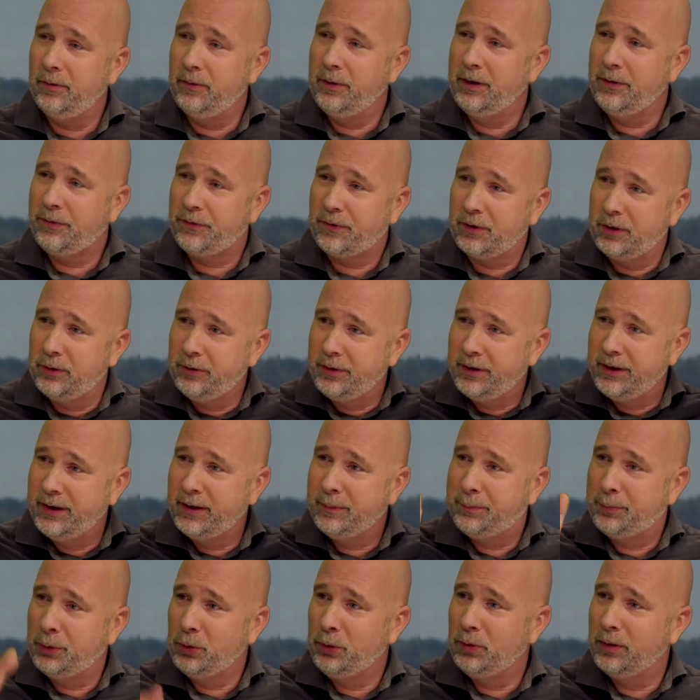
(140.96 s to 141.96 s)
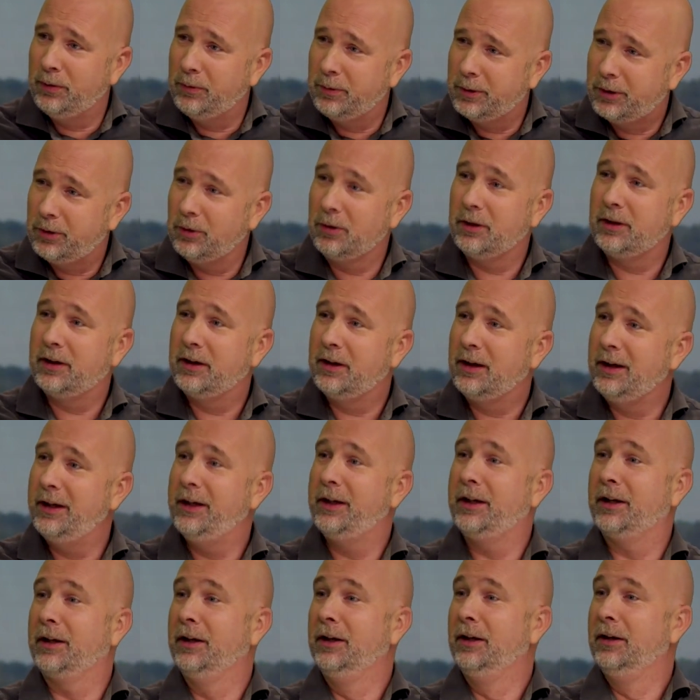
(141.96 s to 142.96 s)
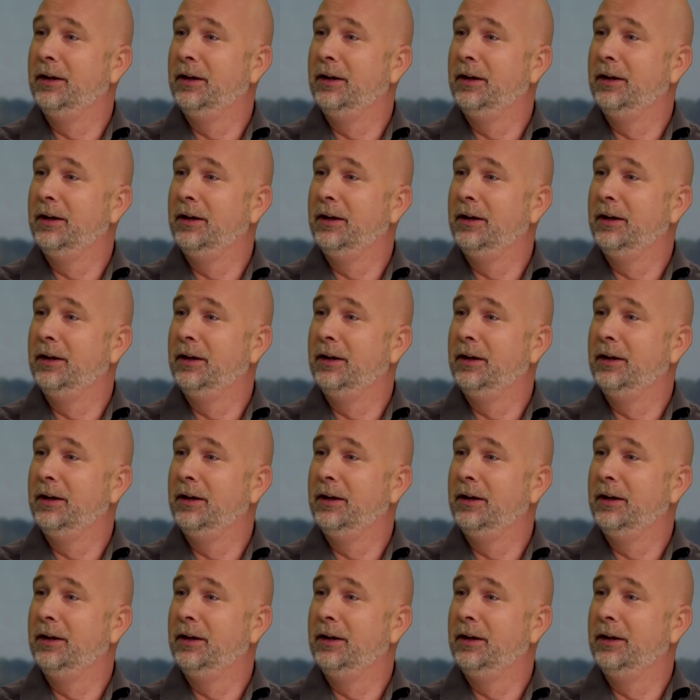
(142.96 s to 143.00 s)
We throw it in a pool and we call it a lake?